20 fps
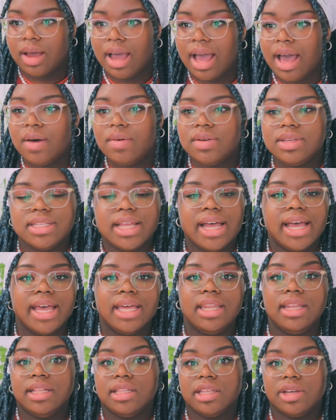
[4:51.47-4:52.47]
How is that
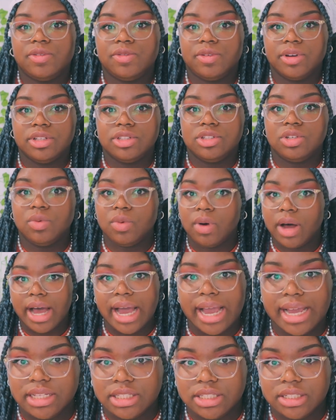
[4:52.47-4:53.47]
any different to what
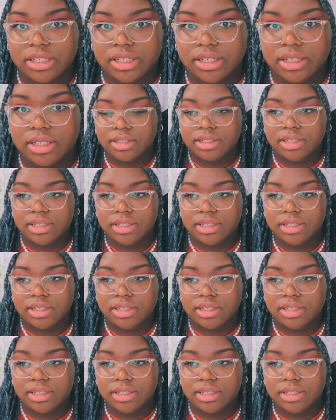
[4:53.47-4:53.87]
I do?